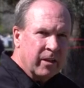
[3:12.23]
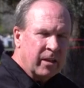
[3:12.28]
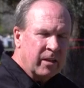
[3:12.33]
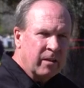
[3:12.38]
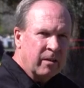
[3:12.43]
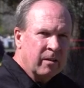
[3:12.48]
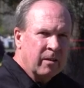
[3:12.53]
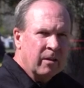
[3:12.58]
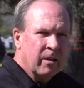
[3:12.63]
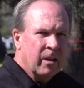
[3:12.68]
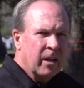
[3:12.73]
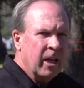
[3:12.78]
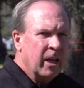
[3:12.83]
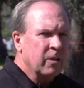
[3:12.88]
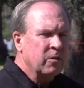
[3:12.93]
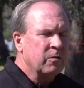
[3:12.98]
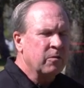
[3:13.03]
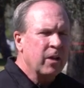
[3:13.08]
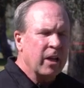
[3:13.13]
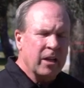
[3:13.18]
it.
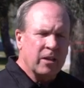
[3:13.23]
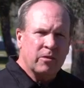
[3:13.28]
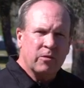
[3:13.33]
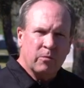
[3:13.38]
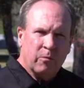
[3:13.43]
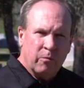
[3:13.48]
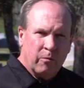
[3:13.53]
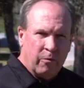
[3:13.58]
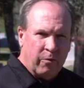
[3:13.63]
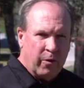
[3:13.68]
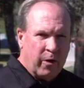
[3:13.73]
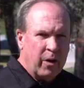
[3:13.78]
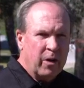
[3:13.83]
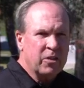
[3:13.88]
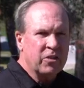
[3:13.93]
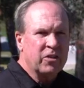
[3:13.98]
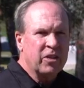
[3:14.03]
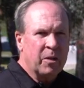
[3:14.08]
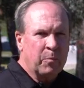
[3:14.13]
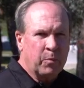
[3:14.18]
It's, it's very
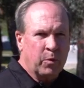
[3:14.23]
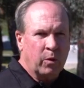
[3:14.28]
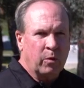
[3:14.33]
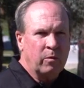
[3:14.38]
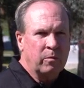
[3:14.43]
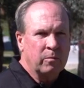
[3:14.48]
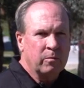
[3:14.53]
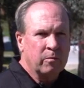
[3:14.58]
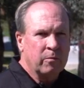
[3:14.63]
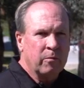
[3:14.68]
simple,